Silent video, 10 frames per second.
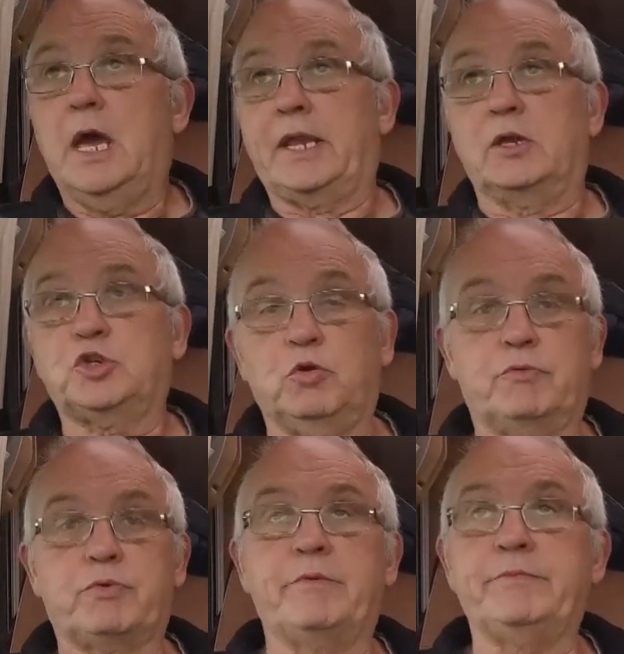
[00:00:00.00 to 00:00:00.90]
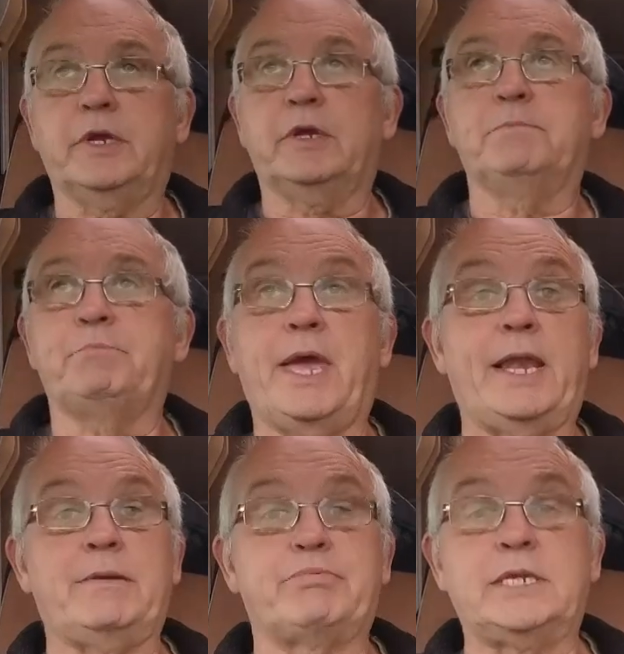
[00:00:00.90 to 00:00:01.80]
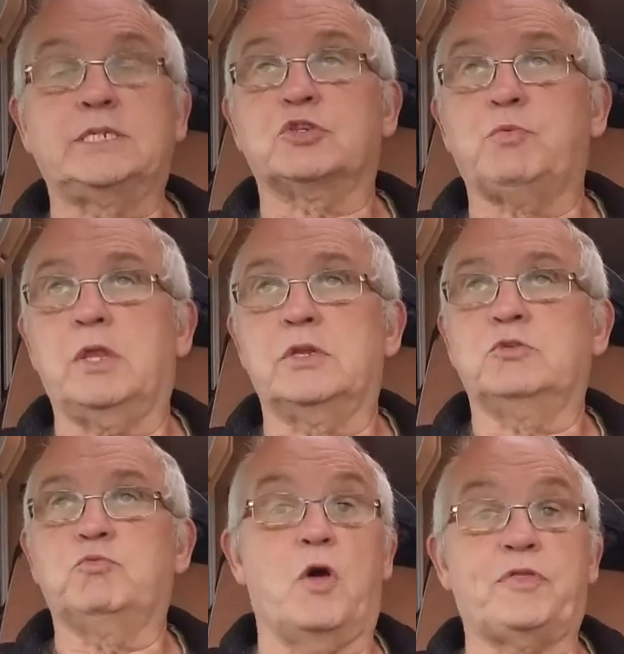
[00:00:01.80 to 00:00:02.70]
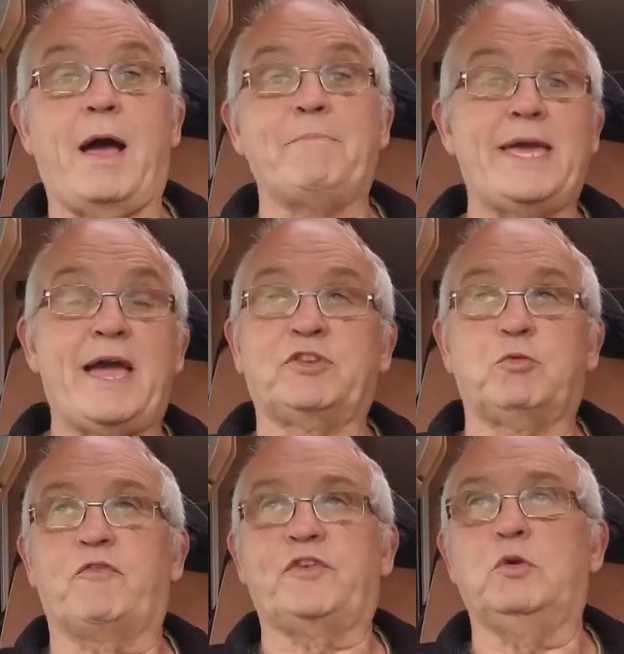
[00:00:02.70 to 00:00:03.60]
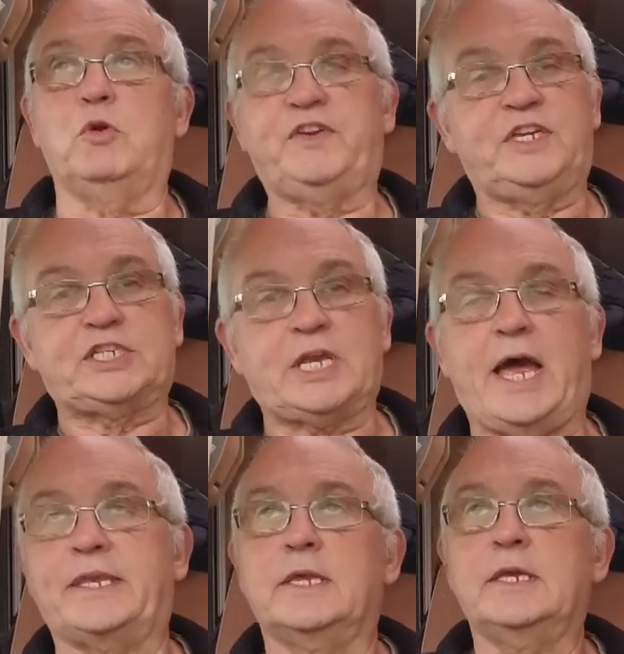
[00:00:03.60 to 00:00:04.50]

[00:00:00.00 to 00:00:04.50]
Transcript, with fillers: And I'll show you around um, Bridge as well and what that may have to offer you if you decide